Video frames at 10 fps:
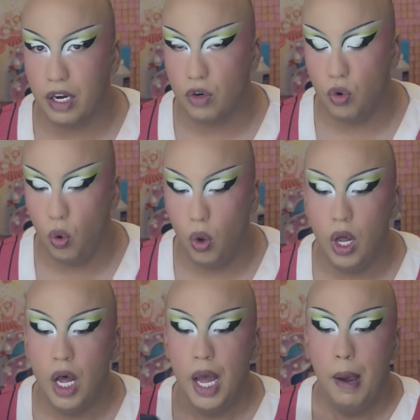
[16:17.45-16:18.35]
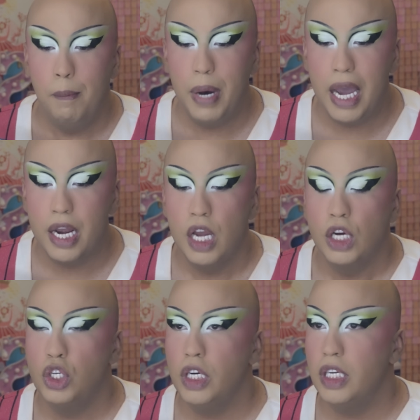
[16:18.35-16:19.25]
and cool, but
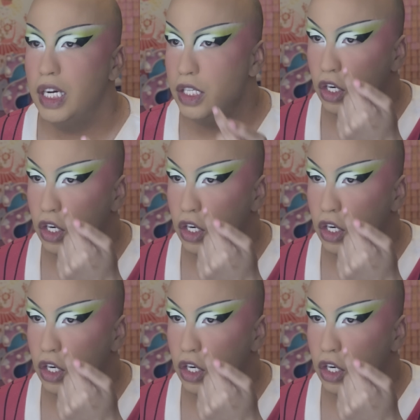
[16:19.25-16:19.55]
she does